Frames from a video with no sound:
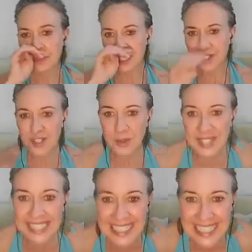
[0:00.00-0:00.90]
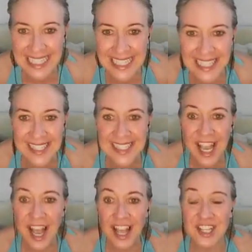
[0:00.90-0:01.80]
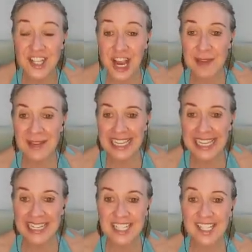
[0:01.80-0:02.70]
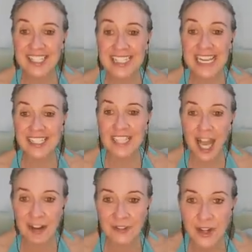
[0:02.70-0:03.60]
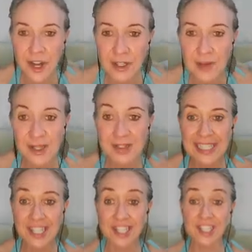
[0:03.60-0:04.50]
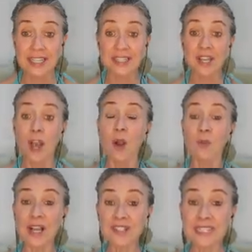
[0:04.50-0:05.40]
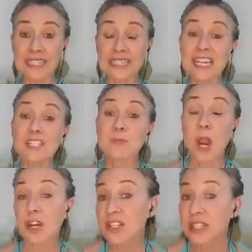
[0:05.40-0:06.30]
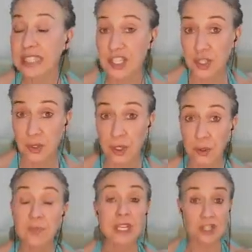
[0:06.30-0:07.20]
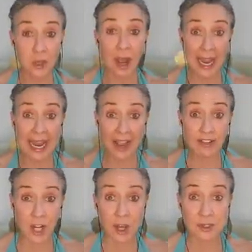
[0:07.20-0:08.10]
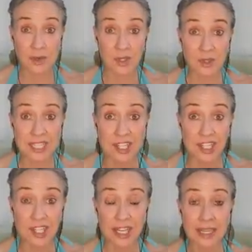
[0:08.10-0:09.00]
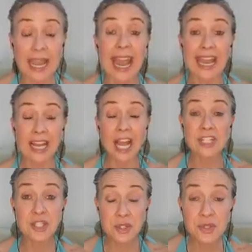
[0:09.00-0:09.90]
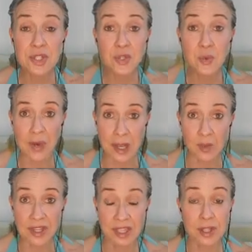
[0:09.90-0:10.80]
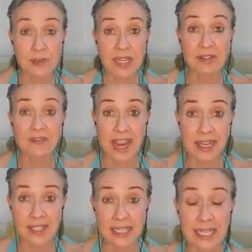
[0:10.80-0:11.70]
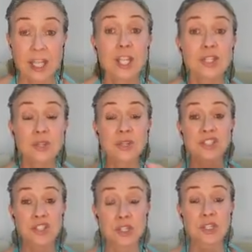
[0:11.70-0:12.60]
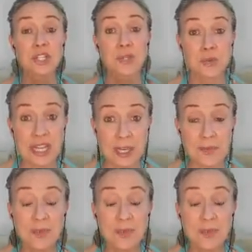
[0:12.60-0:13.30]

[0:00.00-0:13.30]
So Cindy is chiming in and she's saying, not for autoimmune conditions. Well, Cindy, that's partially true. So I have an autoimmune condition and I do well with intermittent fasting to a certain degree.